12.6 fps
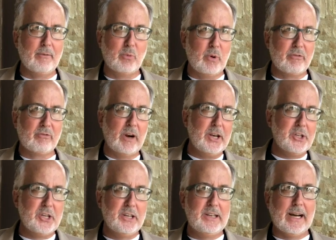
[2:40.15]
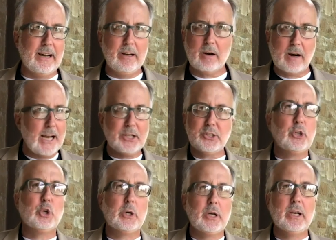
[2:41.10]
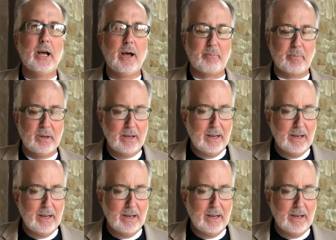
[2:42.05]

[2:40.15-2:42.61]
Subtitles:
where French and Italian are actually hooking up.